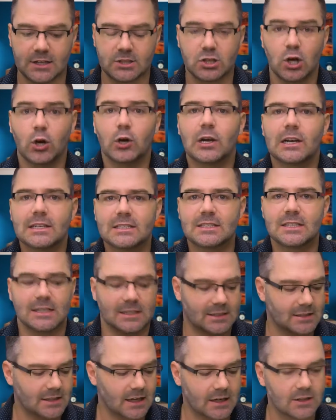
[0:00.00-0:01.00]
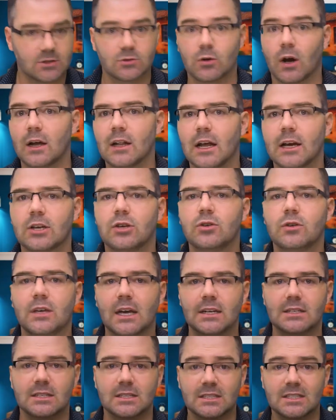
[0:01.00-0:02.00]
totalistic sense, right? Like you
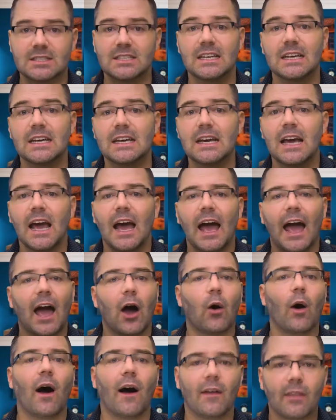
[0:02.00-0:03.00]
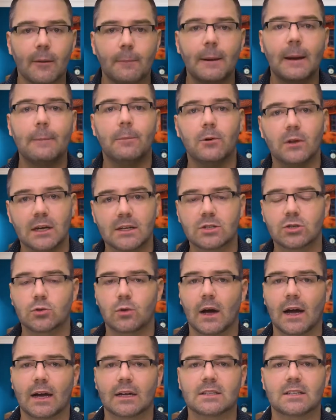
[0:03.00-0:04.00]
get to see how other people
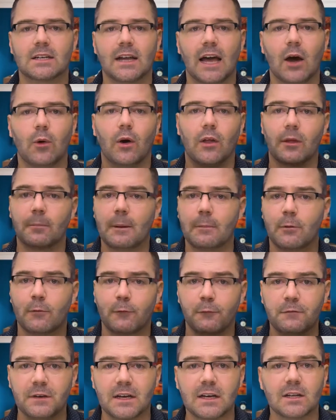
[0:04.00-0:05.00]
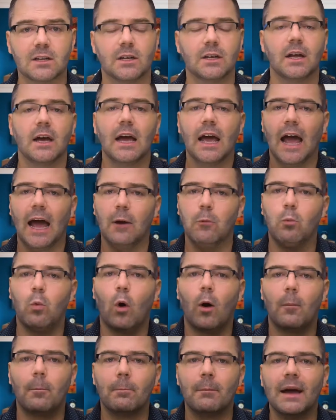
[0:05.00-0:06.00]
interact and how other people feel and
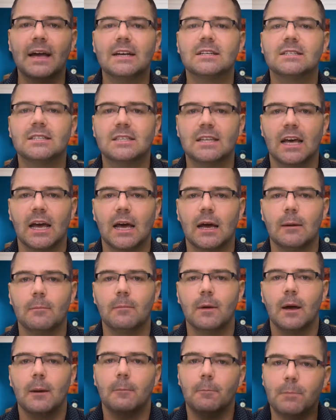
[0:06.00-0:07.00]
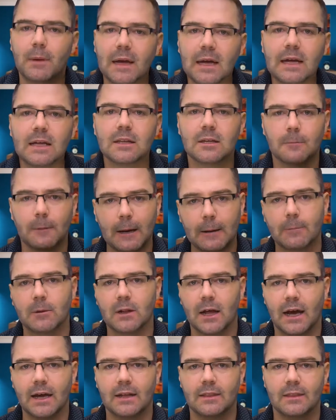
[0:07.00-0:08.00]
what makes them be the
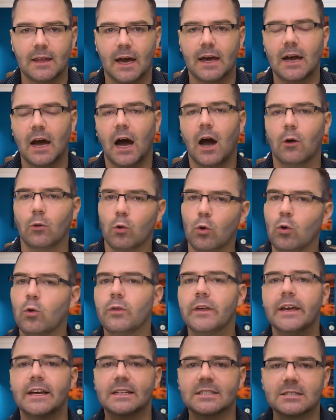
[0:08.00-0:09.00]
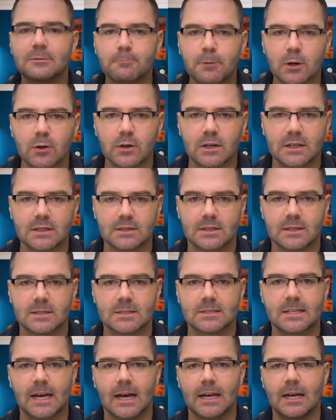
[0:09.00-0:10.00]
people they are, all the
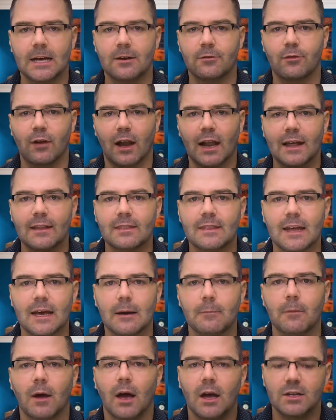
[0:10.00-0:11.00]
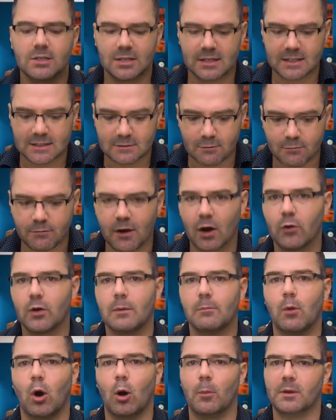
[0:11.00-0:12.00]
experiences that have led them to this
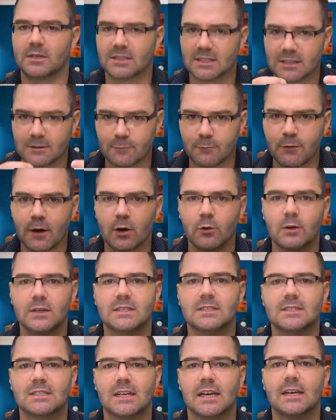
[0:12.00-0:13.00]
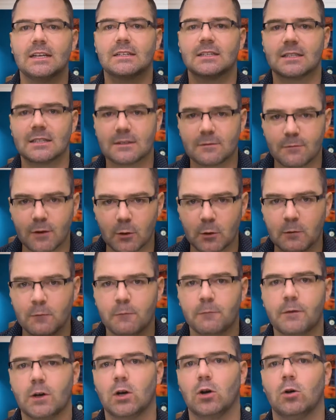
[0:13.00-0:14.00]
very moment, to this very scene, to this very
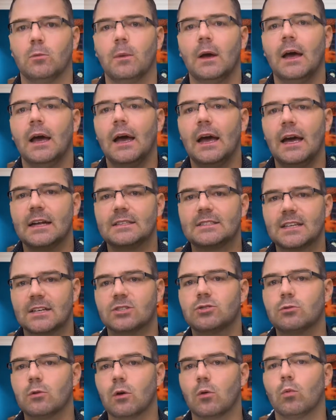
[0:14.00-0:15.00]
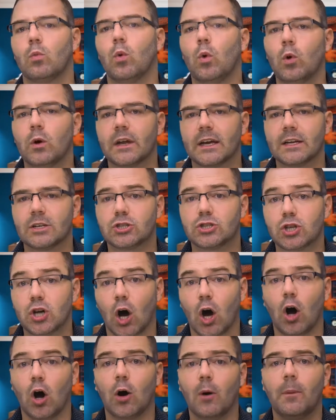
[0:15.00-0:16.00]
film. It's such a rewarding
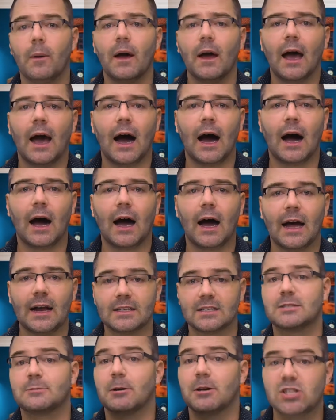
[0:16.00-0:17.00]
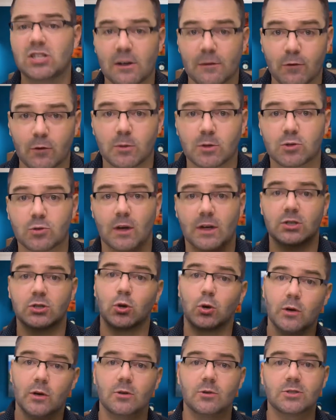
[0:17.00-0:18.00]
job, and especially from a
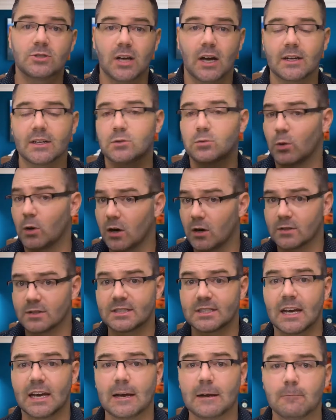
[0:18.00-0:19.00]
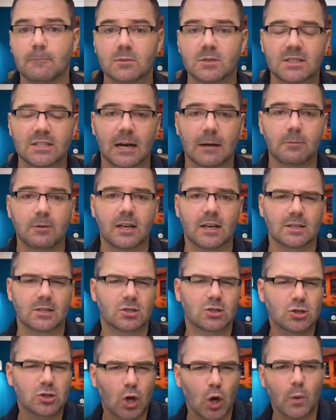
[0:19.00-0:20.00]
directorial side as well, same thing.
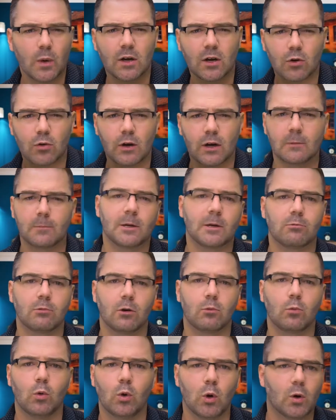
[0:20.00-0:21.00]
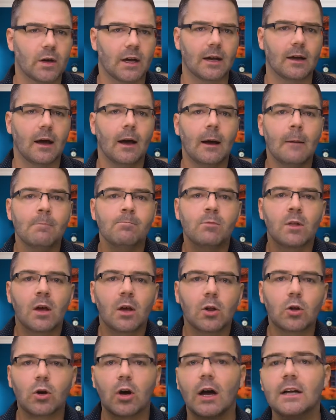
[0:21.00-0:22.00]
It's so incredibly rewarding.
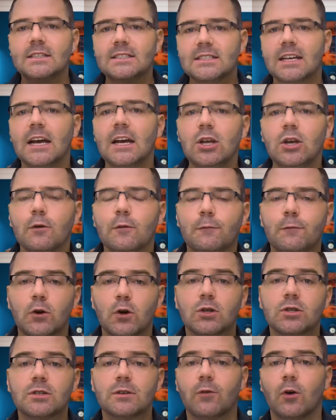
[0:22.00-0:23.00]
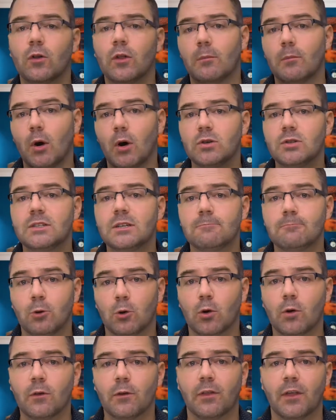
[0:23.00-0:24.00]
Look, I'd say to you, first of all, the most
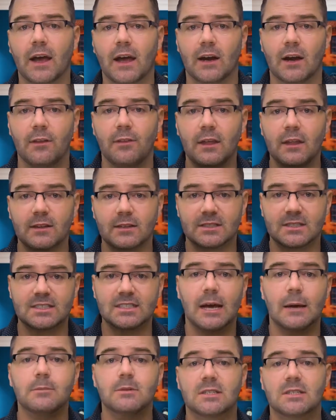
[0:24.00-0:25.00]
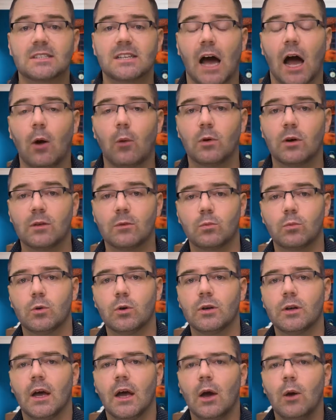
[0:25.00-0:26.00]
important thing, and I think the step to start with
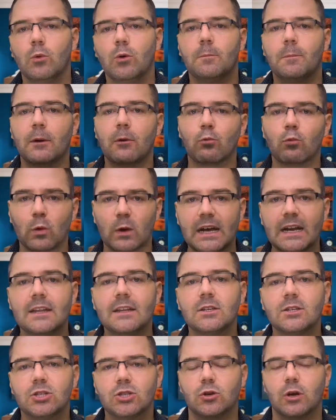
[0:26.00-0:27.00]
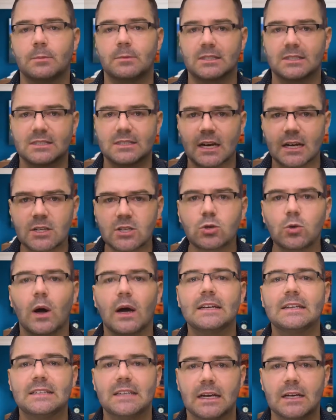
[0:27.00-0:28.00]
would be reading the script and starting to
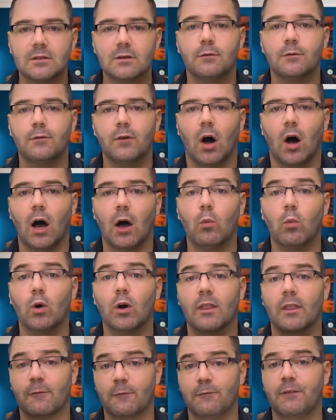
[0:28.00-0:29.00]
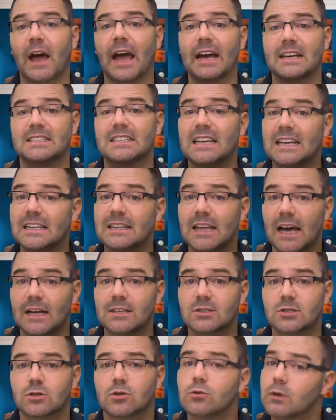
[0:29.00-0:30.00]
identify what are the facts in
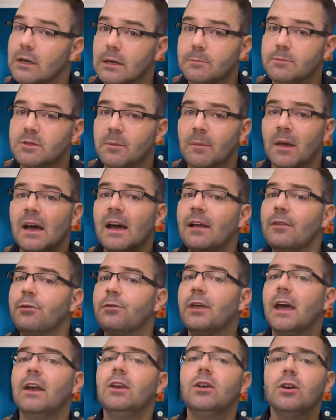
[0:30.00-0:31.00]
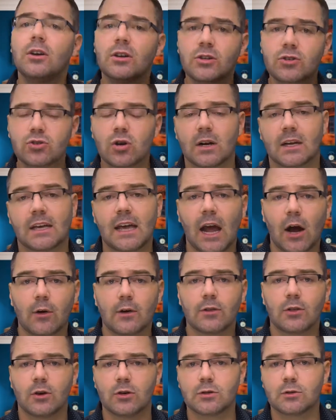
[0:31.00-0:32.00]
that script. Then you're going to try to
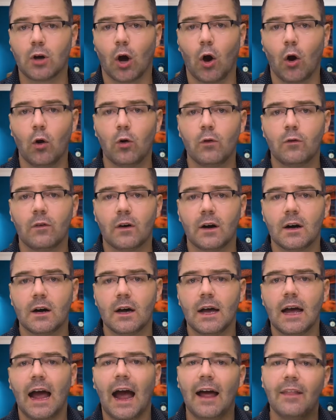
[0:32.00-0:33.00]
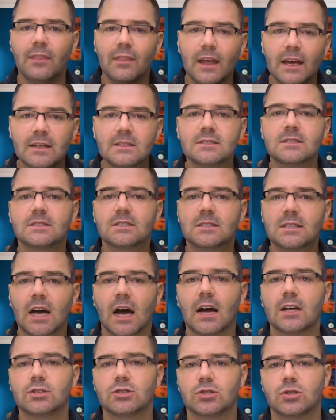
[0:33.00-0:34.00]
carry those over and then
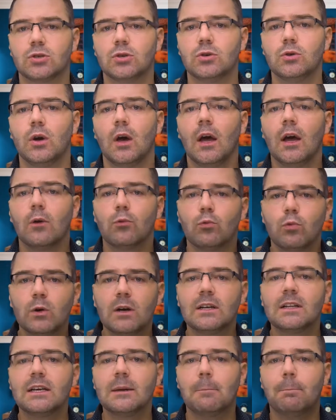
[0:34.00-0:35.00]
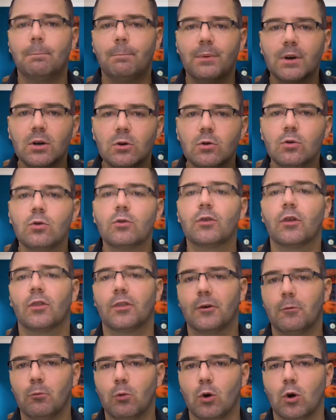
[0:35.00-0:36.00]
start to really build
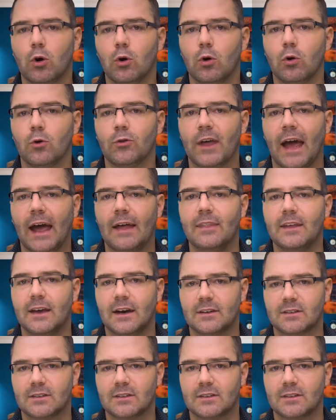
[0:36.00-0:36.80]
the world and the